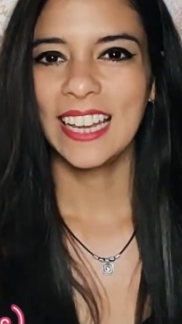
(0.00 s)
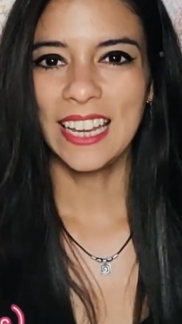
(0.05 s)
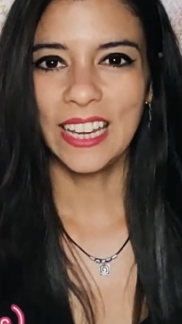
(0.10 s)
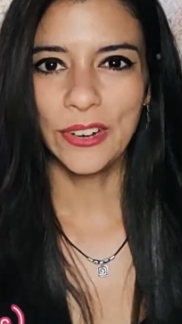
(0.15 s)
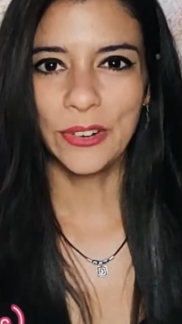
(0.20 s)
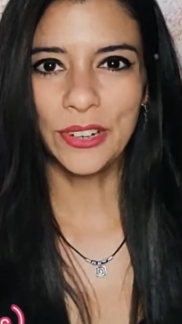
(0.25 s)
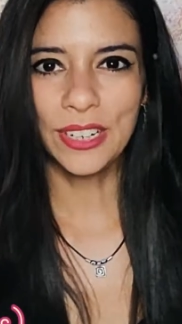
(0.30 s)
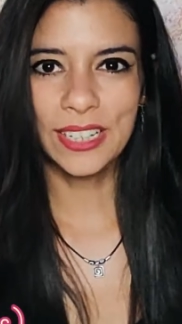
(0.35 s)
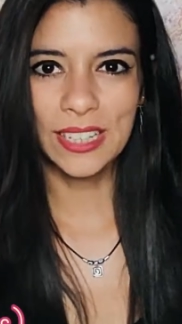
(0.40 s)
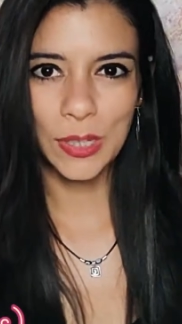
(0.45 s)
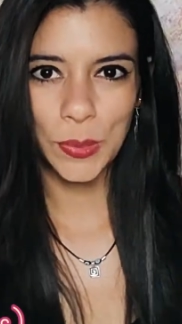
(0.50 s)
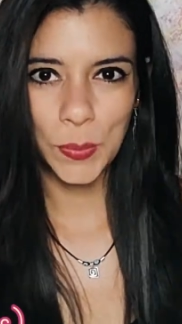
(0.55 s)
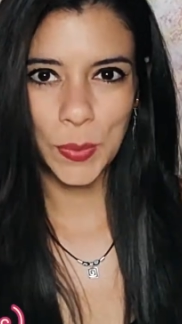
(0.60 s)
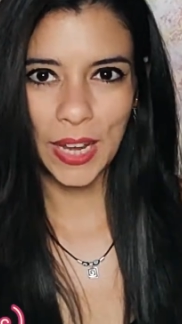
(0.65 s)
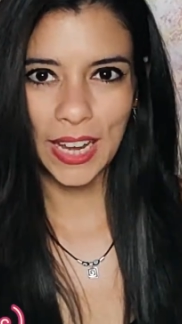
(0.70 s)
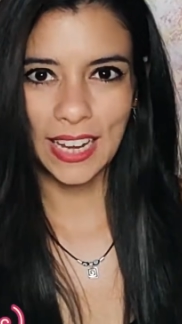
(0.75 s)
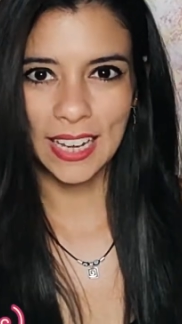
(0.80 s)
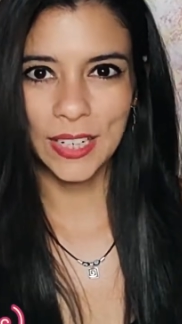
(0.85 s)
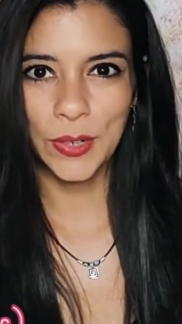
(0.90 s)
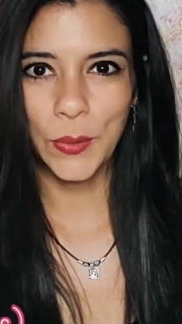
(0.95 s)
Here in
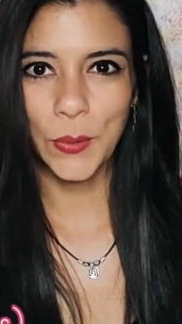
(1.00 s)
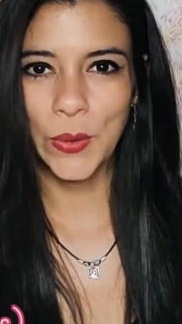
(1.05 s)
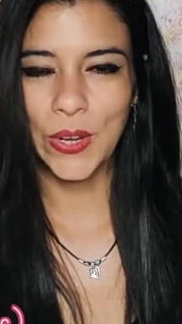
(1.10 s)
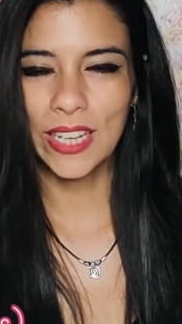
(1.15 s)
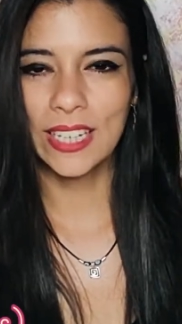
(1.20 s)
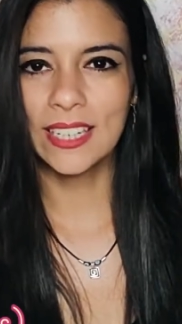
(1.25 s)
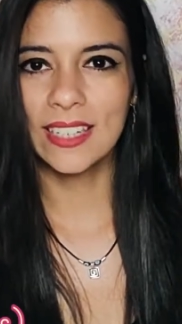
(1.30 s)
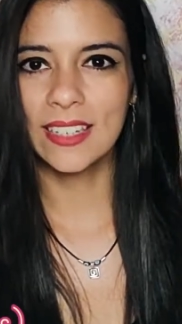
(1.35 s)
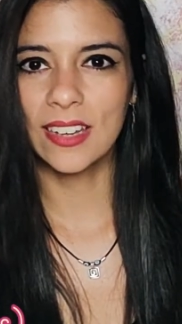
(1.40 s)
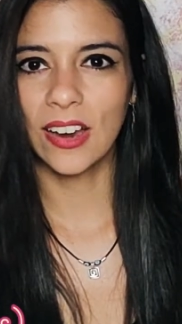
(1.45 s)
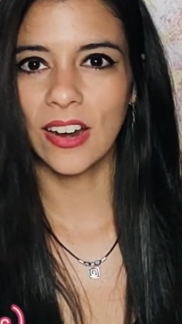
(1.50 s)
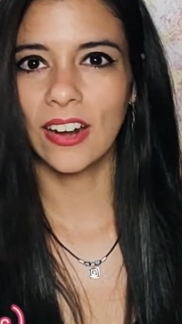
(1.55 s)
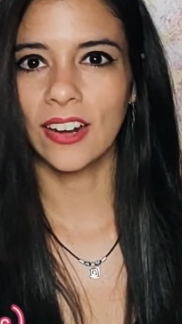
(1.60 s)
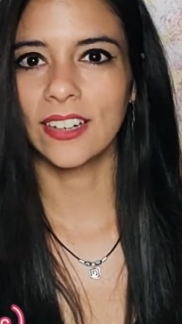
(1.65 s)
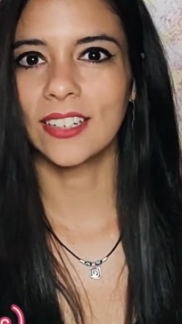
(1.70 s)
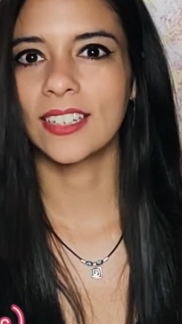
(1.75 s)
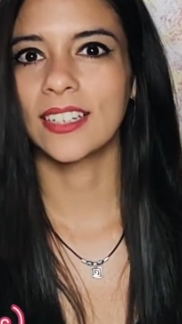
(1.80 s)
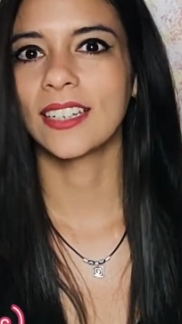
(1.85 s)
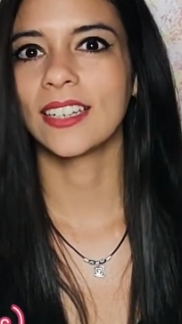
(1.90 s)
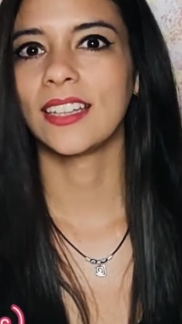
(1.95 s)
Spain, we
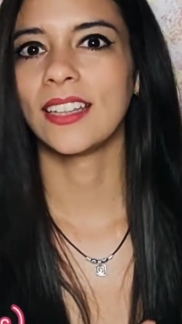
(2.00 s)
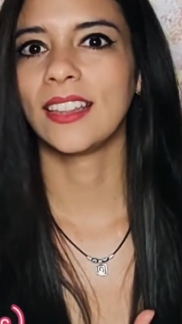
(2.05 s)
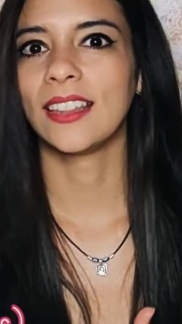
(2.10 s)
start